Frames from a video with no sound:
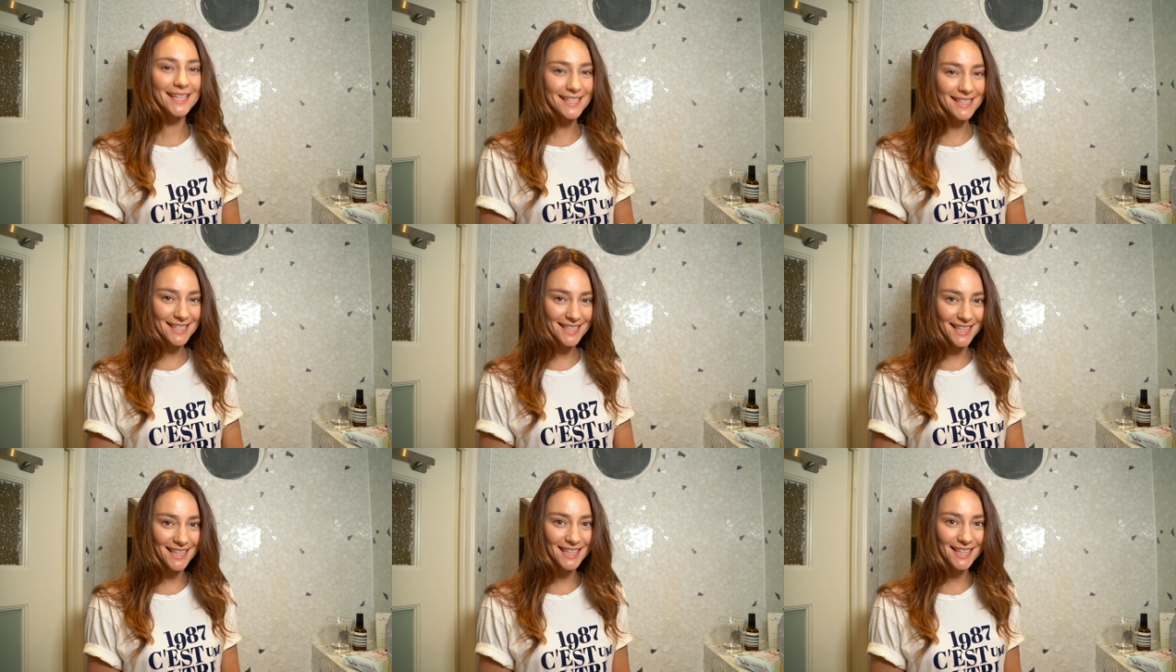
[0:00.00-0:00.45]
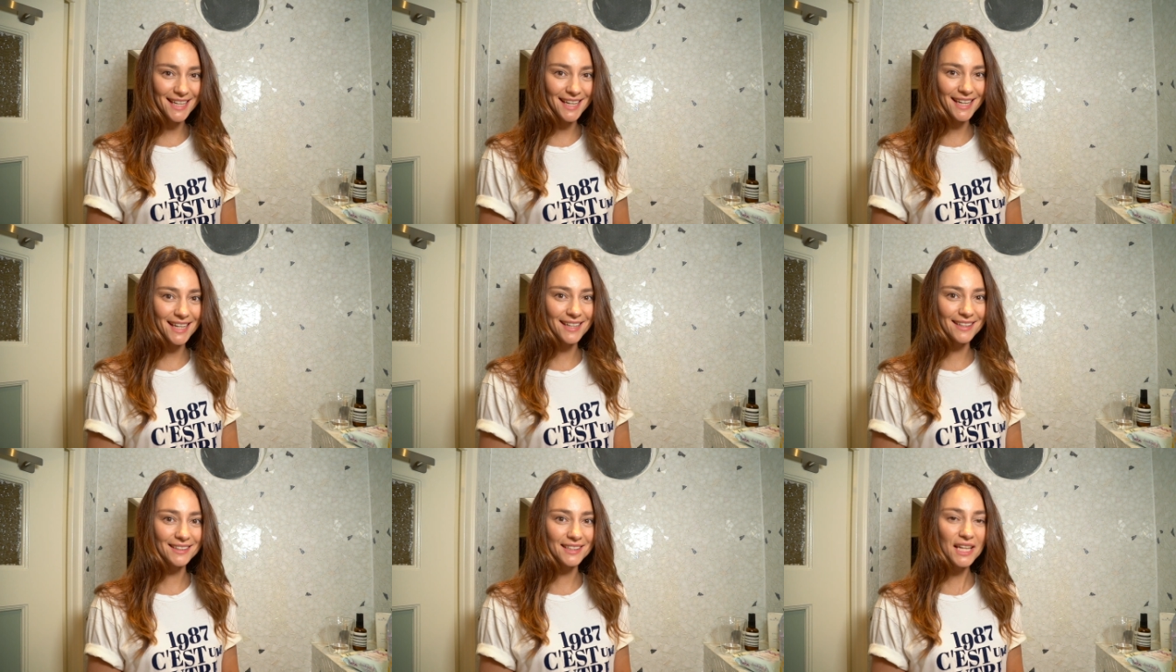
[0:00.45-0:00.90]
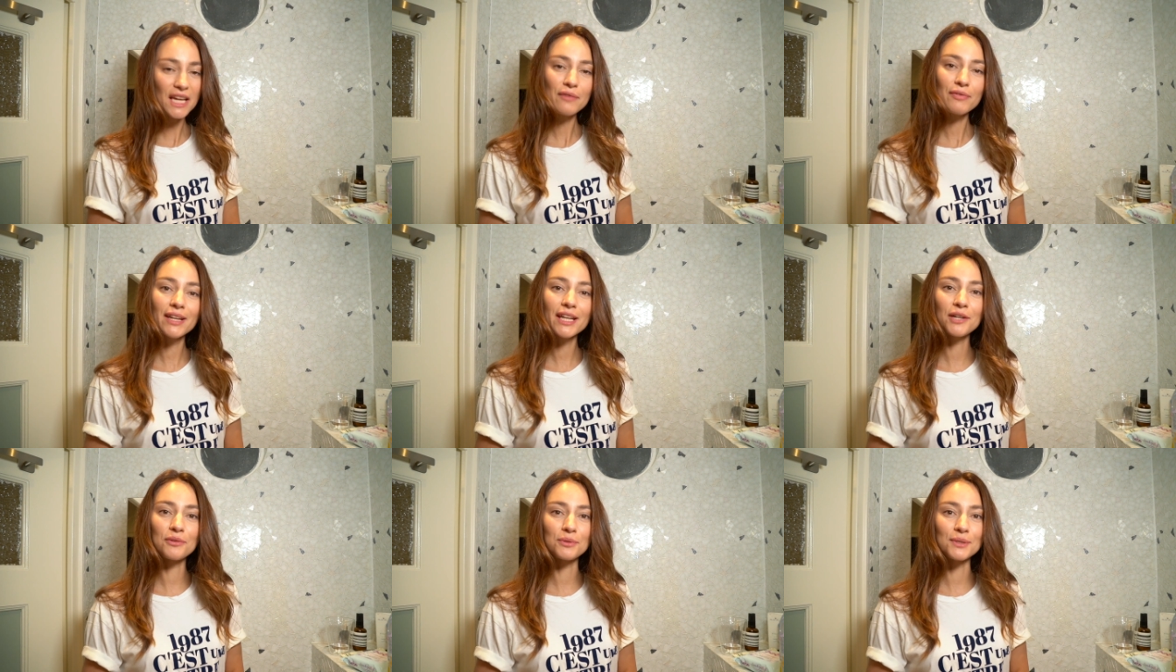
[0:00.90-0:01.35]
skincare
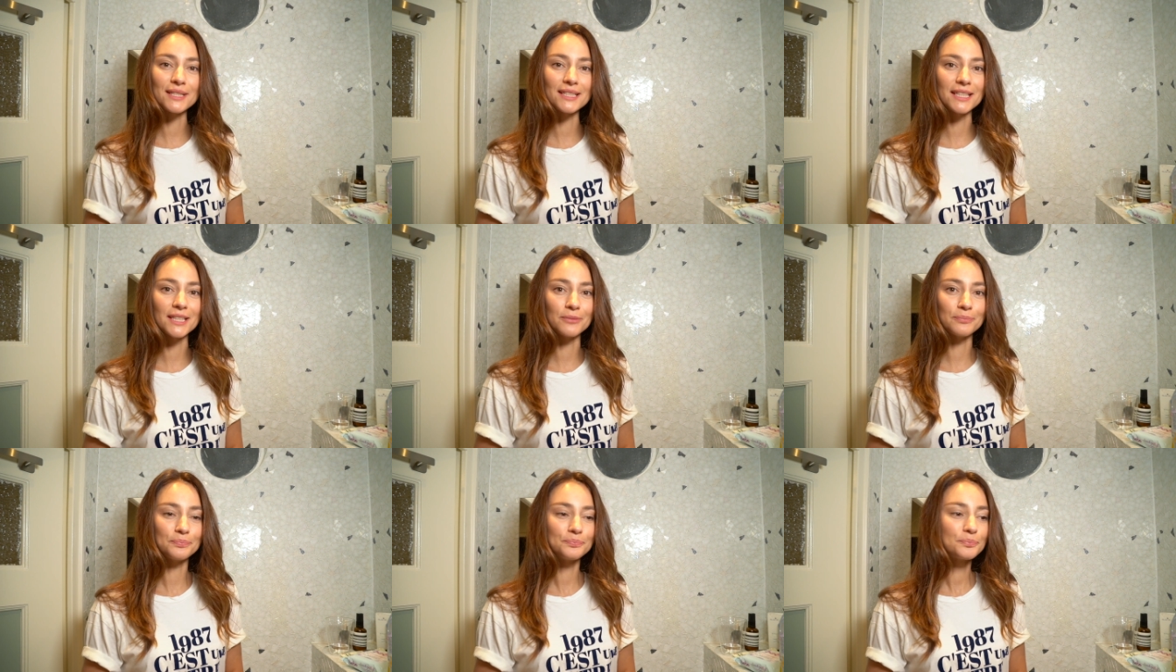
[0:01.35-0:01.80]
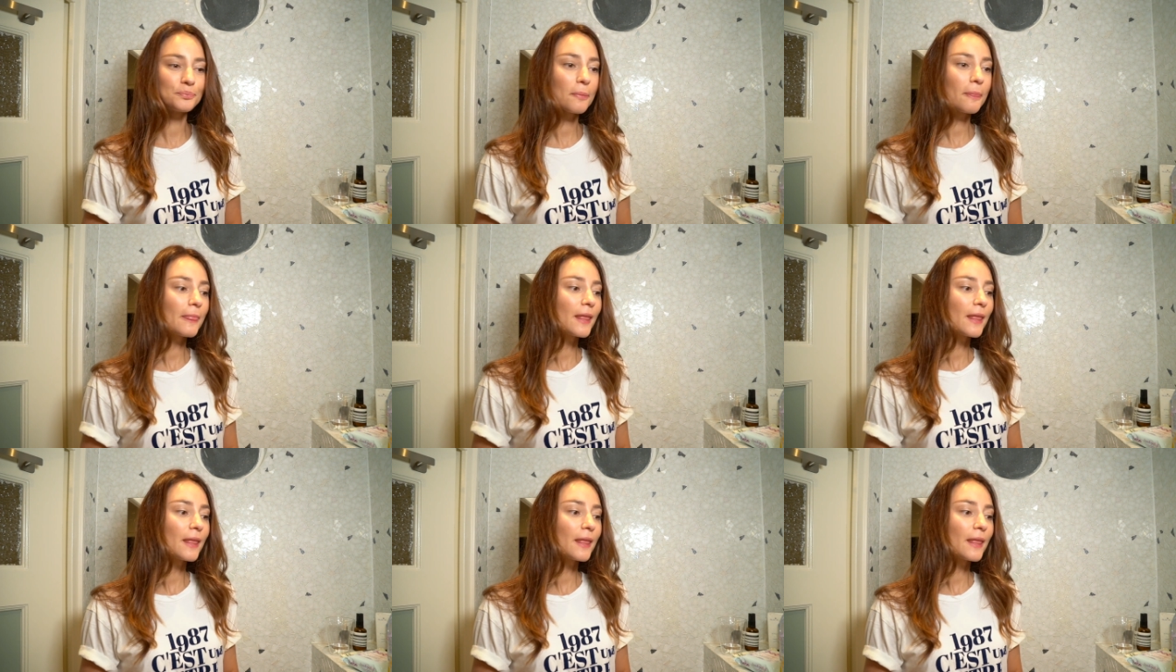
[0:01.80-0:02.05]
evening routine.